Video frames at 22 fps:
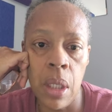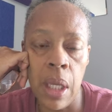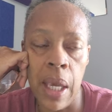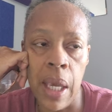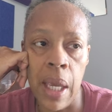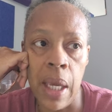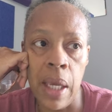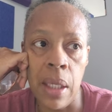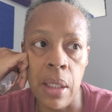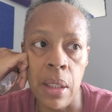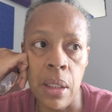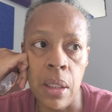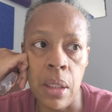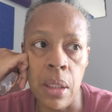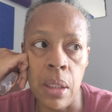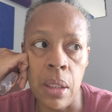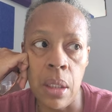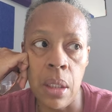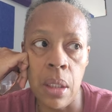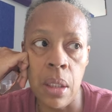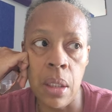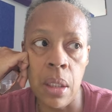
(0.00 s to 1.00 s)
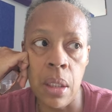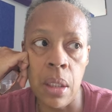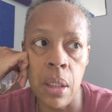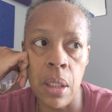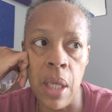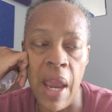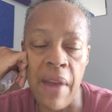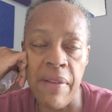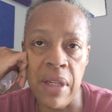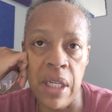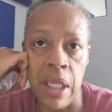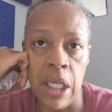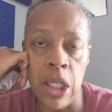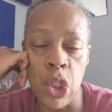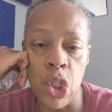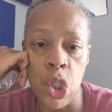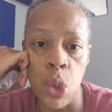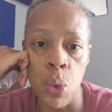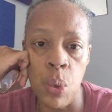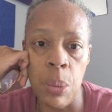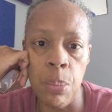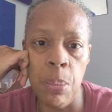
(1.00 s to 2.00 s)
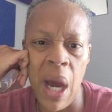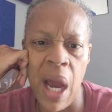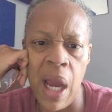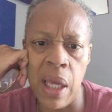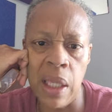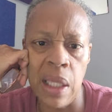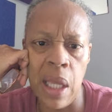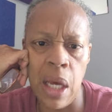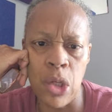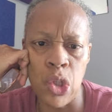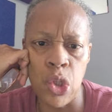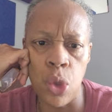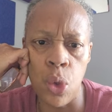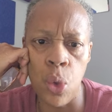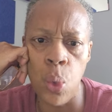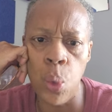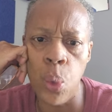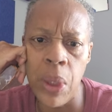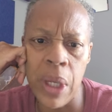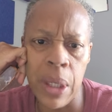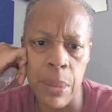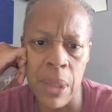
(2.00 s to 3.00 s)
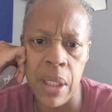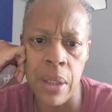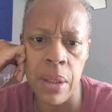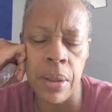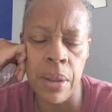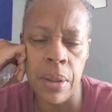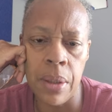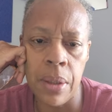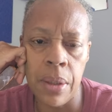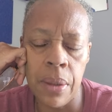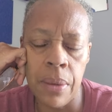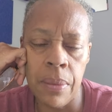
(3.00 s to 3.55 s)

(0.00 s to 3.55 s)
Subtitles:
and having an issue with biological women.